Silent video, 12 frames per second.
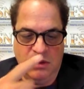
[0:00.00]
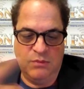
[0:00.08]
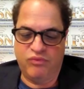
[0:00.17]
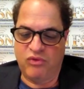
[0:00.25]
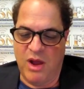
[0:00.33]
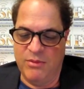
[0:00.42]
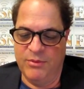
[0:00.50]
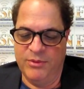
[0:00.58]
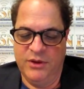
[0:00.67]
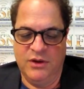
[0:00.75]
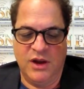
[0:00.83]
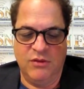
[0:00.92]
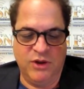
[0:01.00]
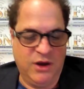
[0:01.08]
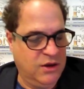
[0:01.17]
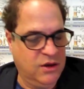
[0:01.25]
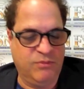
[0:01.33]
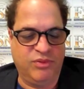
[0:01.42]
Probably an
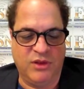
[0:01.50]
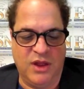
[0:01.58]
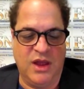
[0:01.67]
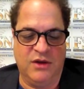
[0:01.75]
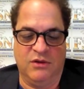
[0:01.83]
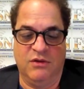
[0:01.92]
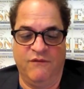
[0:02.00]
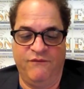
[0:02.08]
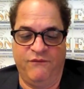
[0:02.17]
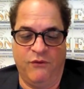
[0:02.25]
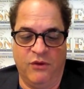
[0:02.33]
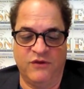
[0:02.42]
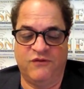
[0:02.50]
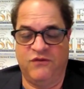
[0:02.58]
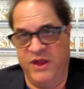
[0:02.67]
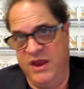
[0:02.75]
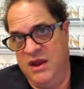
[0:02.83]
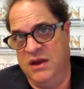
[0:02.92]
Iranian plot or a false
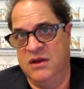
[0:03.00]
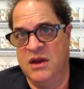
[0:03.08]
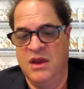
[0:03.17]
flag